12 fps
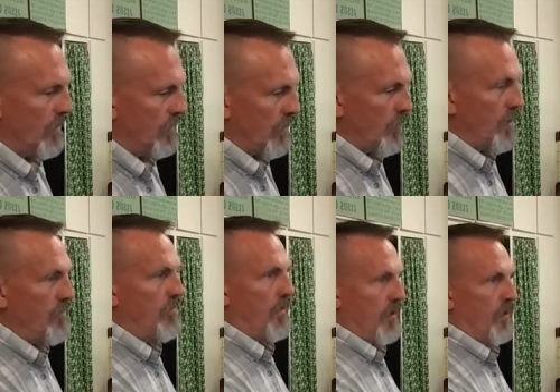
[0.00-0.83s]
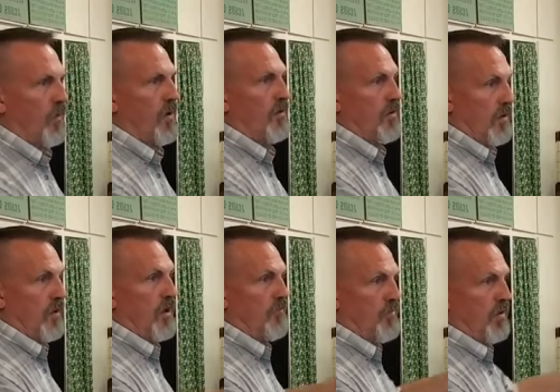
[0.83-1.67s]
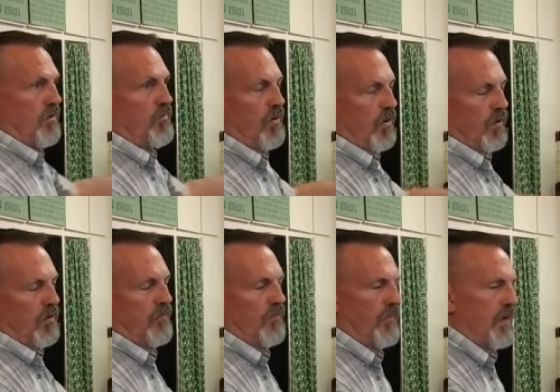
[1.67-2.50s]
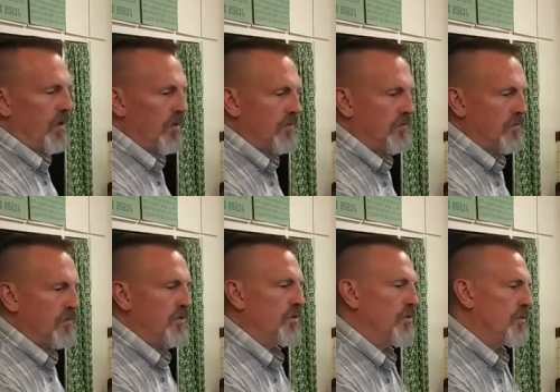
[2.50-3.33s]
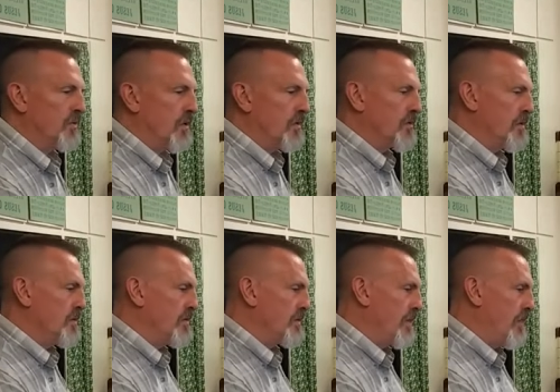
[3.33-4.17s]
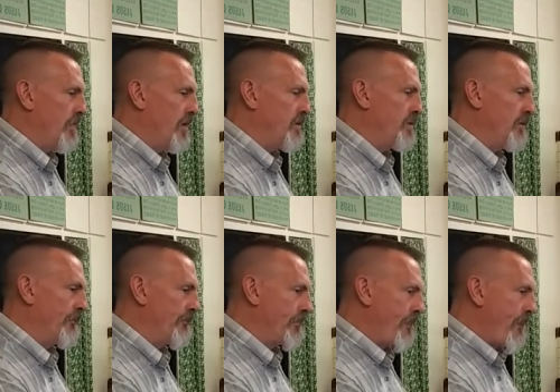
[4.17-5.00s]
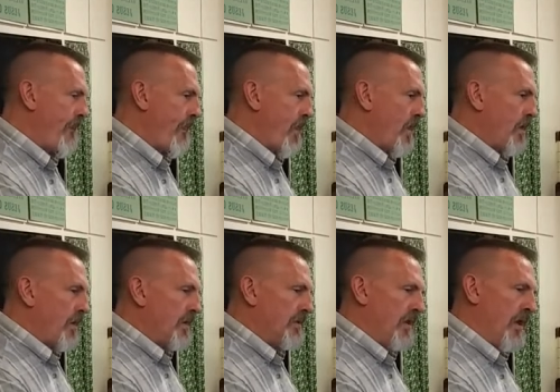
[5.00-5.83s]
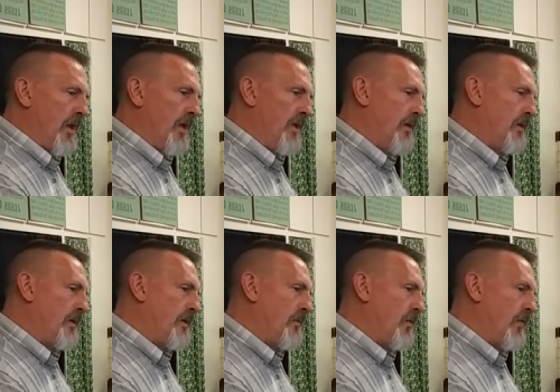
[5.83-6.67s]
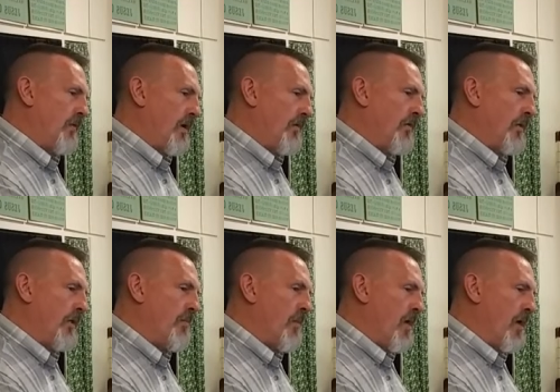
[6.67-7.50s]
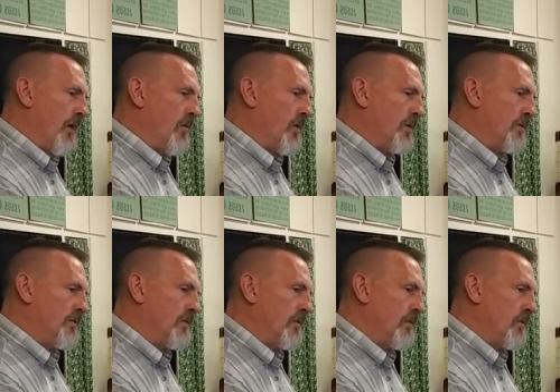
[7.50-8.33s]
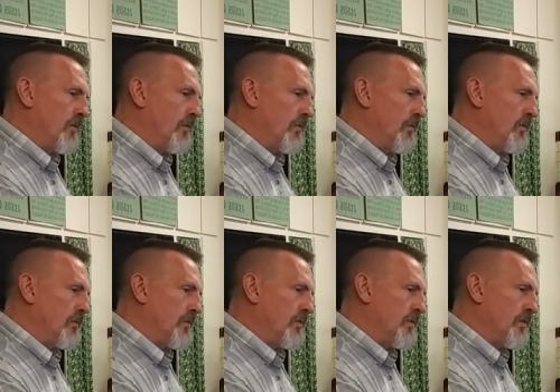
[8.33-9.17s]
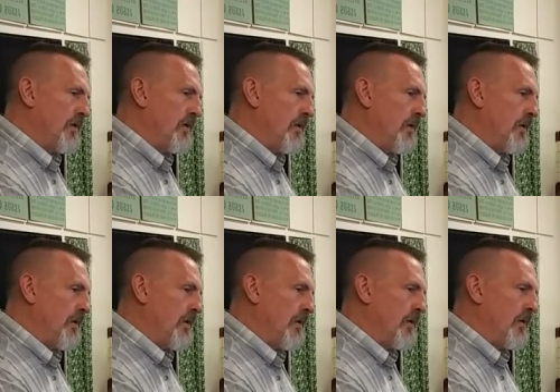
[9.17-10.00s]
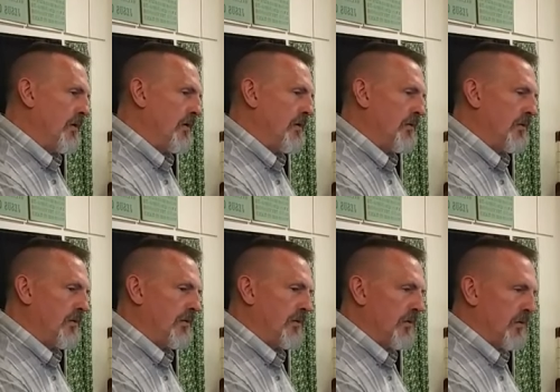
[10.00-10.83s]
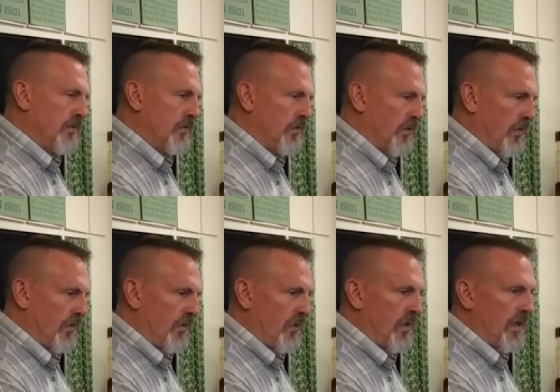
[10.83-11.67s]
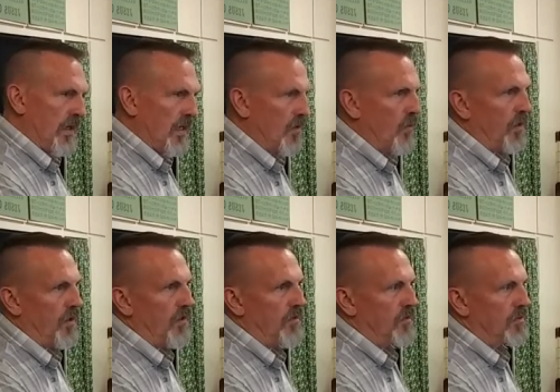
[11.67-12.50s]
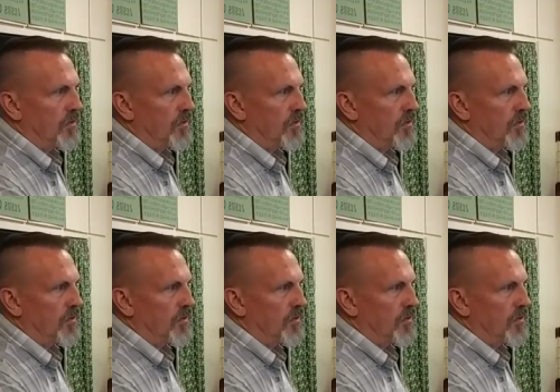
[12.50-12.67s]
that we very well could have been a part of if he didn't choose us unto salvation. Today, with that thought in mind, I want us to see in the area concerning iniquity